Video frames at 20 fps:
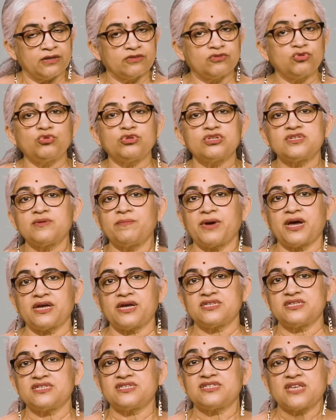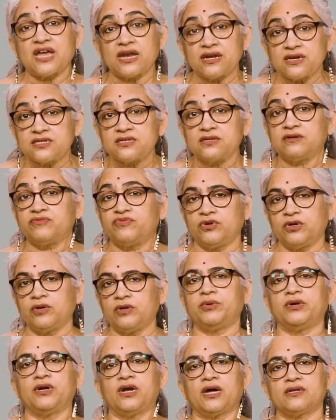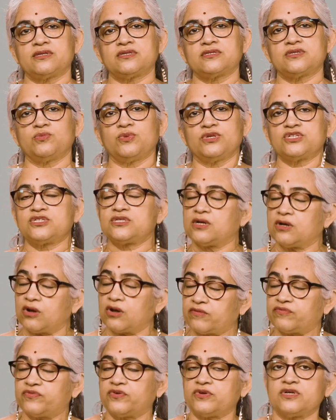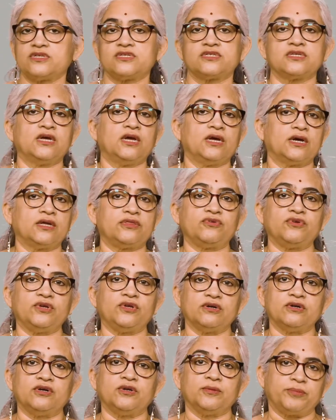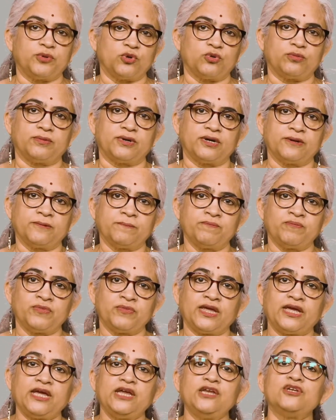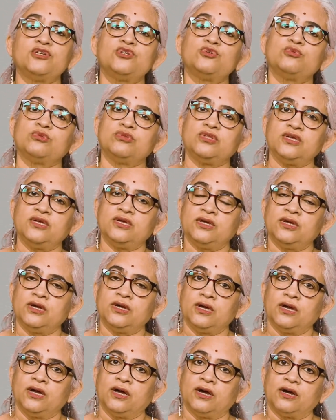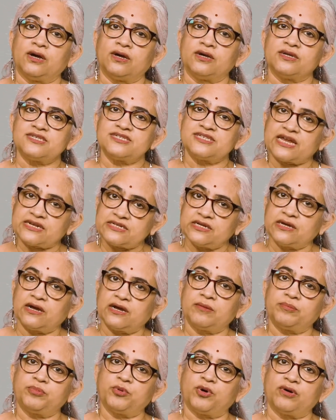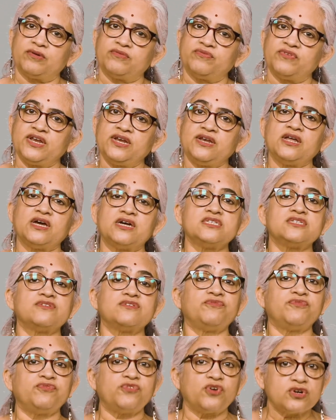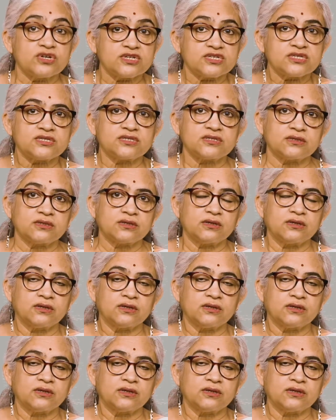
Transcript: Through the Symbiosis Center for Liberal Arts, which still offers a three-year diploma, into the uh, setting up of India's first